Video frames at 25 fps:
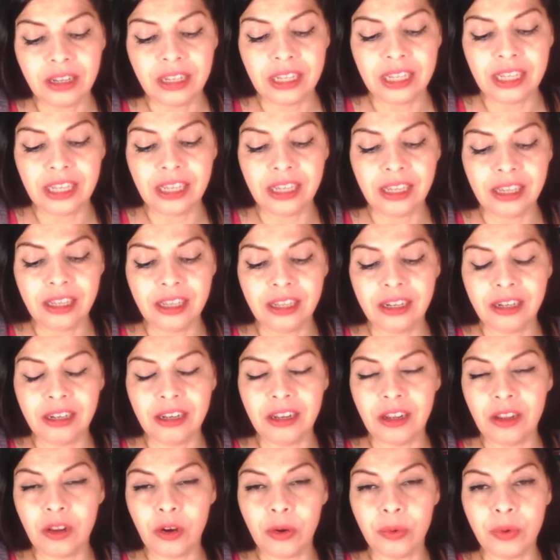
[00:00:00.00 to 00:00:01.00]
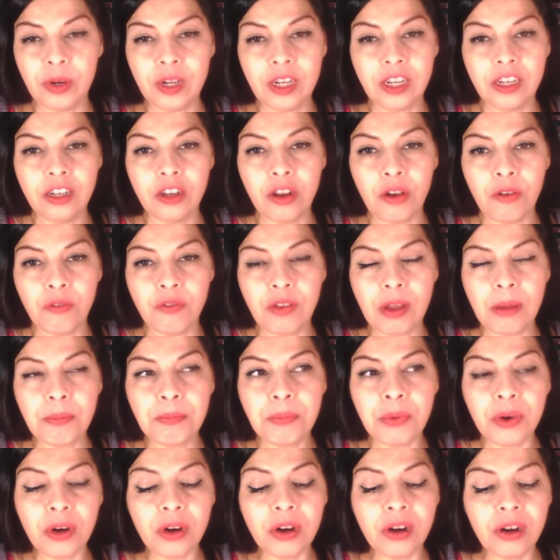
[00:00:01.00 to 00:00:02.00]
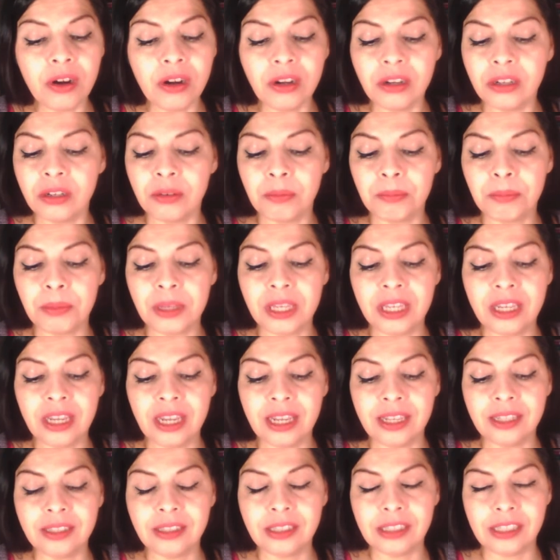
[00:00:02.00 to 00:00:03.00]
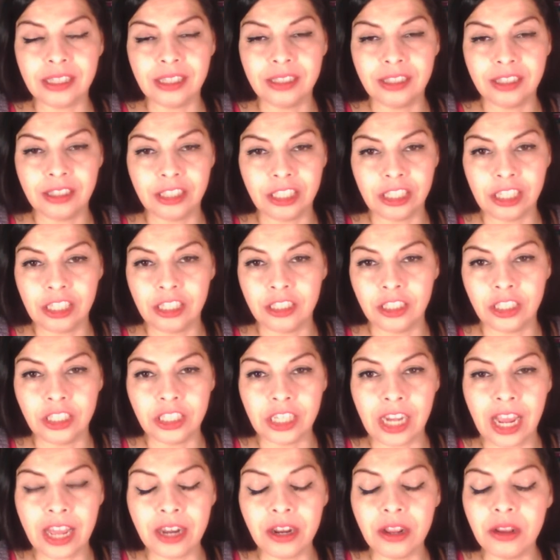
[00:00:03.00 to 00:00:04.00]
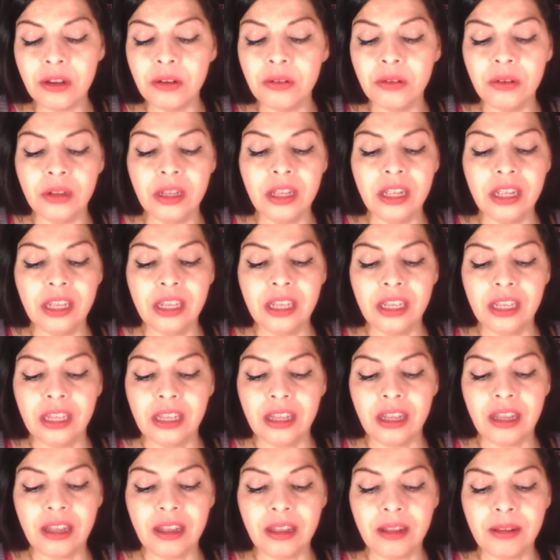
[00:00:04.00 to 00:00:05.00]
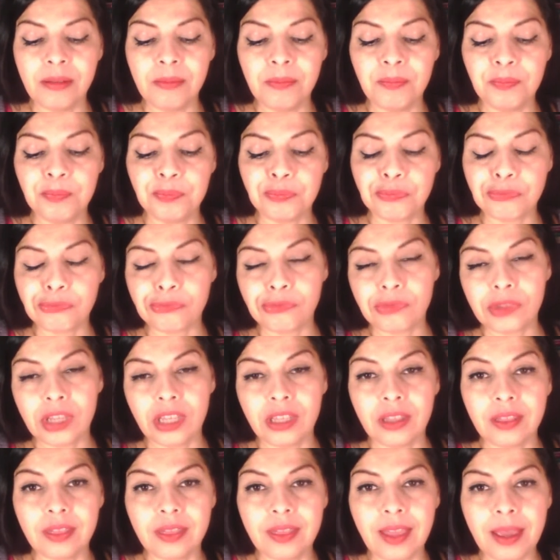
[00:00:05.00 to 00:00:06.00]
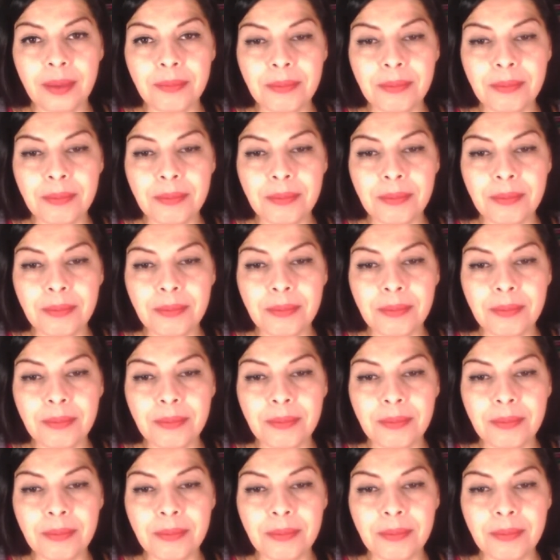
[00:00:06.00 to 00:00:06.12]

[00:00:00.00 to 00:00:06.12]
in already November, because it's in shadow, they